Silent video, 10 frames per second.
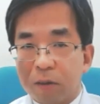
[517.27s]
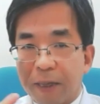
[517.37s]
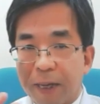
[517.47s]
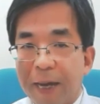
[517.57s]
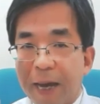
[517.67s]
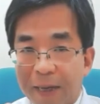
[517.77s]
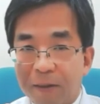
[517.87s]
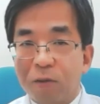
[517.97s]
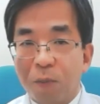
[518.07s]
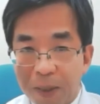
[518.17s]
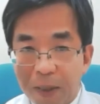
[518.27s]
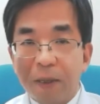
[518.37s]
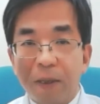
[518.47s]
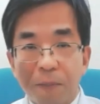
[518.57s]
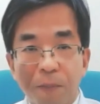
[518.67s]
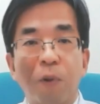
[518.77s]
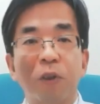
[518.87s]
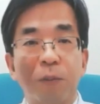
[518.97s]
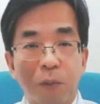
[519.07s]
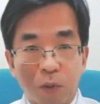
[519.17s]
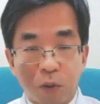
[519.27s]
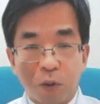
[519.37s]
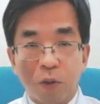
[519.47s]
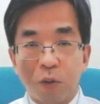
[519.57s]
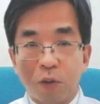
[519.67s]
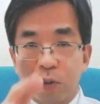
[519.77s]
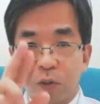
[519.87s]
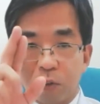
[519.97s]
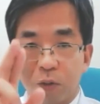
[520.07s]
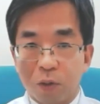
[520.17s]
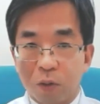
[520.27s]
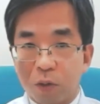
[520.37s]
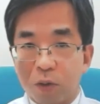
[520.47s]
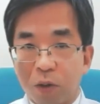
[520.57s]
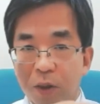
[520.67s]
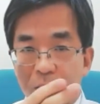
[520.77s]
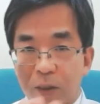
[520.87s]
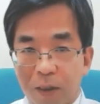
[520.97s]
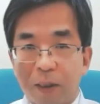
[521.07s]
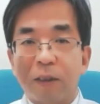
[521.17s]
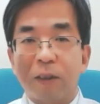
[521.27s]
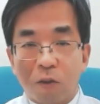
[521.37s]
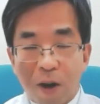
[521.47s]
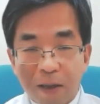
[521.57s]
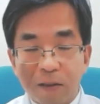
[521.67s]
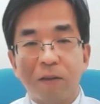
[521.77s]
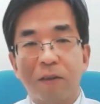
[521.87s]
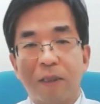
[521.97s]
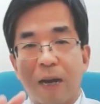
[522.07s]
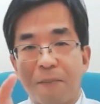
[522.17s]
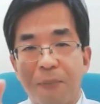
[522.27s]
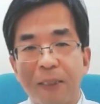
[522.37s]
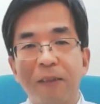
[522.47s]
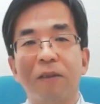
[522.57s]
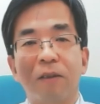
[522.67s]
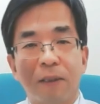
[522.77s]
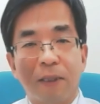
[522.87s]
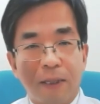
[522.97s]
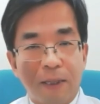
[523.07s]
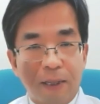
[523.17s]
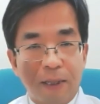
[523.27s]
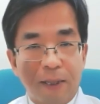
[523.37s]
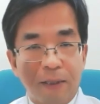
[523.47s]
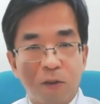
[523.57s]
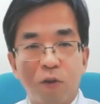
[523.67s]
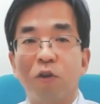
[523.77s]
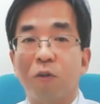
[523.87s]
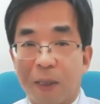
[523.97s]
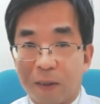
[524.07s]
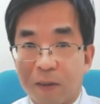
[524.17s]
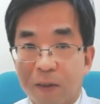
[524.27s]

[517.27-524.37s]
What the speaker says: AI could be possible to instruct the best treatment